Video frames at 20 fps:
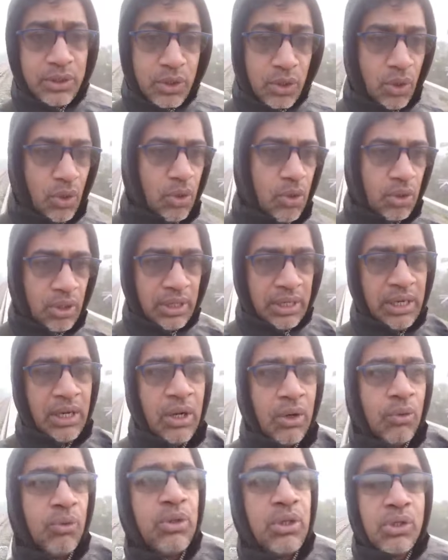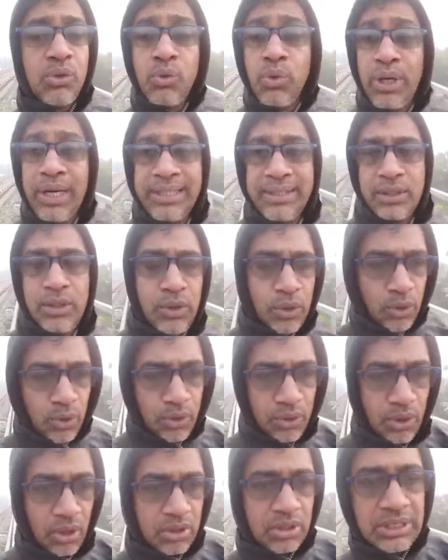do. We couldn't do,
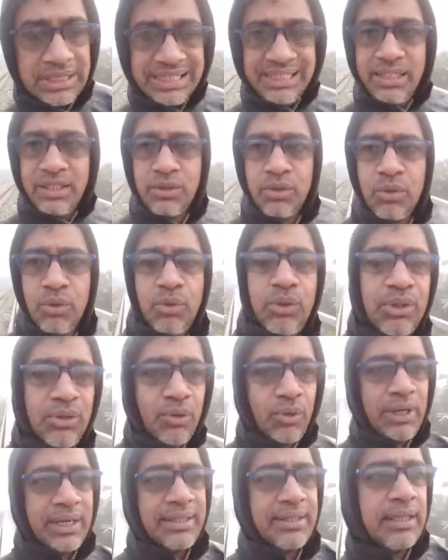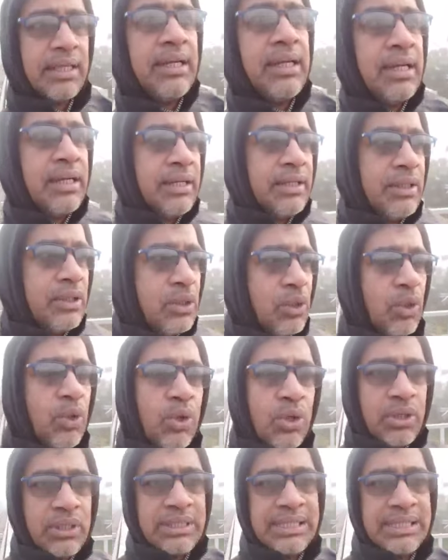not didn't do. We couldn't do